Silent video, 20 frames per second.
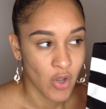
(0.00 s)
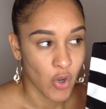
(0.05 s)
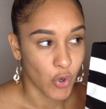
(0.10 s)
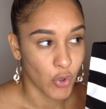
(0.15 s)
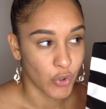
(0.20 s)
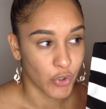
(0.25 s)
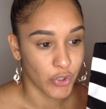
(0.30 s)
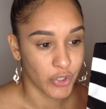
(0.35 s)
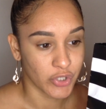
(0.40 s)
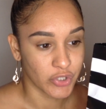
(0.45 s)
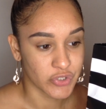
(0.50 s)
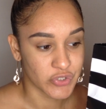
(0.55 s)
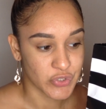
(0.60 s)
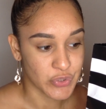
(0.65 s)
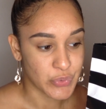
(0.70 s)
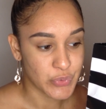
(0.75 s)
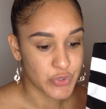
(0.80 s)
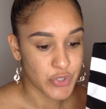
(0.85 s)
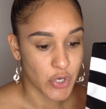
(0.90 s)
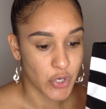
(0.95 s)
Or do
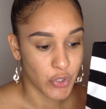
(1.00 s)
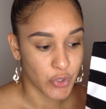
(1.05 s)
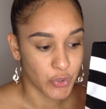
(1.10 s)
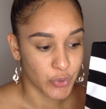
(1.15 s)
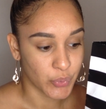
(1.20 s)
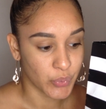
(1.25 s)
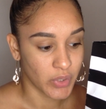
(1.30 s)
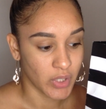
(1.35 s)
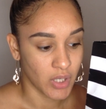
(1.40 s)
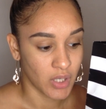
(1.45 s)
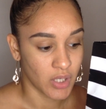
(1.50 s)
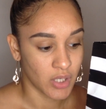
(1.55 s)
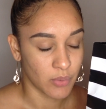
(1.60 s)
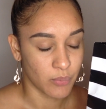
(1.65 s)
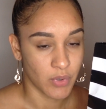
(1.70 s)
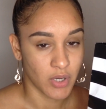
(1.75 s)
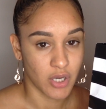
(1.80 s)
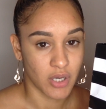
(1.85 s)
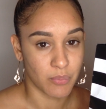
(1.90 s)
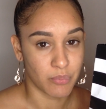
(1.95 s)
you know
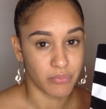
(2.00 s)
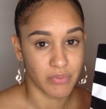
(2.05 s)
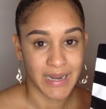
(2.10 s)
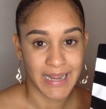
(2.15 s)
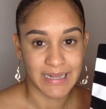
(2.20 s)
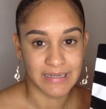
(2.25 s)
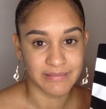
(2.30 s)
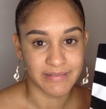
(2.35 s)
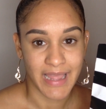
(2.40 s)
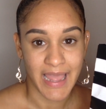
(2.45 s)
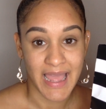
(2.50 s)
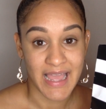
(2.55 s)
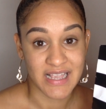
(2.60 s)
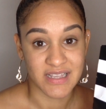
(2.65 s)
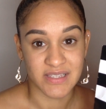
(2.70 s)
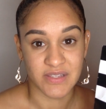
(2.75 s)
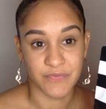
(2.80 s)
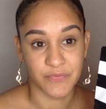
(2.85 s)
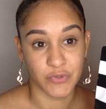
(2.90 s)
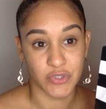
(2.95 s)
a brand that
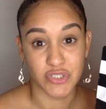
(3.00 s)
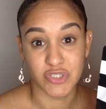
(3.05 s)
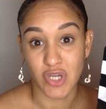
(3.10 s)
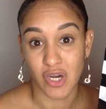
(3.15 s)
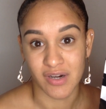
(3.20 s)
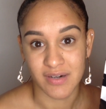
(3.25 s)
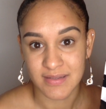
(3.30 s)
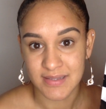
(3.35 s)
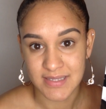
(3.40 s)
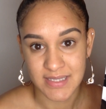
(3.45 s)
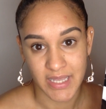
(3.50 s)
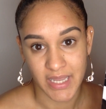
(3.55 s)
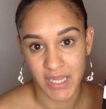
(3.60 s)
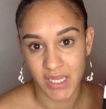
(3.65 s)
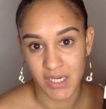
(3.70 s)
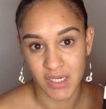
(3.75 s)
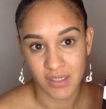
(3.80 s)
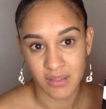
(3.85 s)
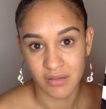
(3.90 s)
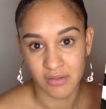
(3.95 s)
has for dark
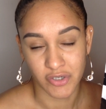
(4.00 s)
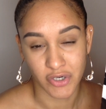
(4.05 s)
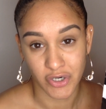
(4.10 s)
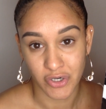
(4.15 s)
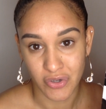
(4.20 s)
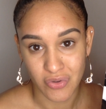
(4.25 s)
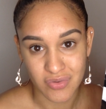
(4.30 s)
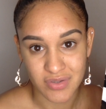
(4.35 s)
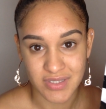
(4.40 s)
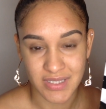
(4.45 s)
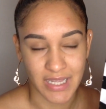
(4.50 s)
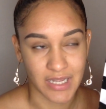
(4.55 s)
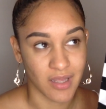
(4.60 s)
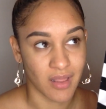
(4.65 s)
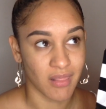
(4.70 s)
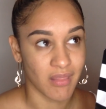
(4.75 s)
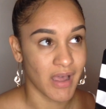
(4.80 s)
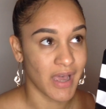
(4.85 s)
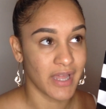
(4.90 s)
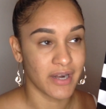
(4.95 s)
skin girls, like
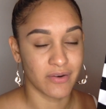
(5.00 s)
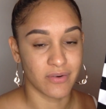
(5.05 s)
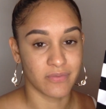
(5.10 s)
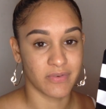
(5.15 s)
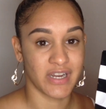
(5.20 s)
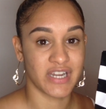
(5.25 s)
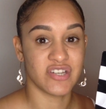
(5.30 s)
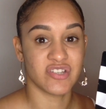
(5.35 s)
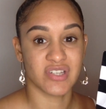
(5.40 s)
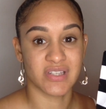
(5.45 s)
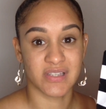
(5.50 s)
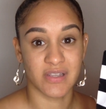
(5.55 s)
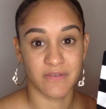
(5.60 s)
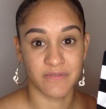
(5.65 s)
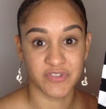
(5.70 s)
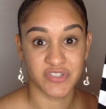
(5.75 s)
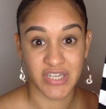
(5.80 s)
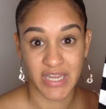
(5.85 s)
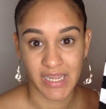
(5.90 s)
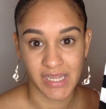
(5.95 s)
a lot of ranges
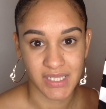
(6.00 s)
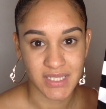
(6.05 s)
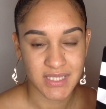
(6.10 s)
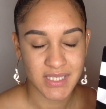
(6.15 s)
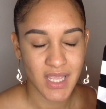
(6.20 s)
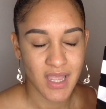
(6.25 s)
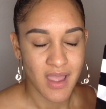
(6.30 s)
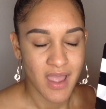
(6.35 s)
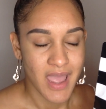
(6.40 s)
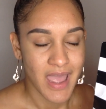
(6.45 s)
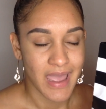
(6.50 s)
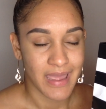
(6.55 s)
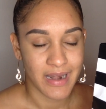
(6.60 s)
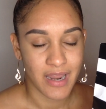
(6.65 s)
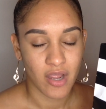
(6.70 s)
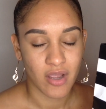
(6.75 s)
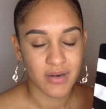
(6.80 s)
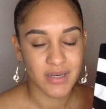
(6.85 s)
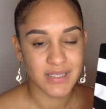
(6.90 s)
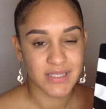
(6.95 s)
of shades? And
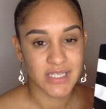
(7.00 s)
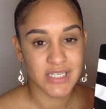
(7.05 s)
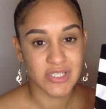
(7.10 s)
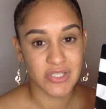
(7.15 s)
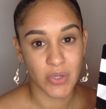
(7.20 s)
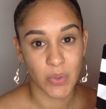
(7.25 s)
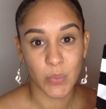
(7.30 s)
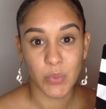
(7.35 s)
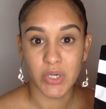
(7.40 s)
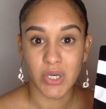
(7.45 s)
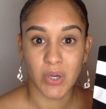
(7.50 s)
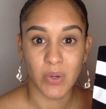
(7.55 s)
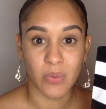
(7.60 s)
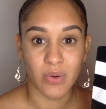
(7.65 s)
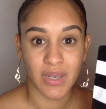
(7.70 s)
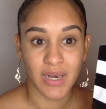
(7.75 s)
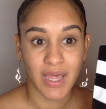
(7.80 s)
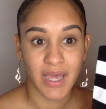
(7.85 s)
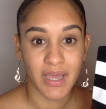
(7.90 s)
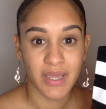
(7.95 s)
I honestly don't
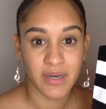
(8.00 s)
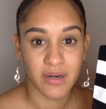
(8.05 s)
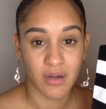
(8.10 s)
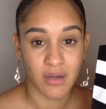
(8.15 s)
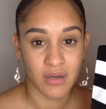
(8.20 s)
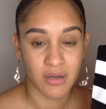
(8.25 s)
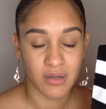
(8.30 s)
know a lot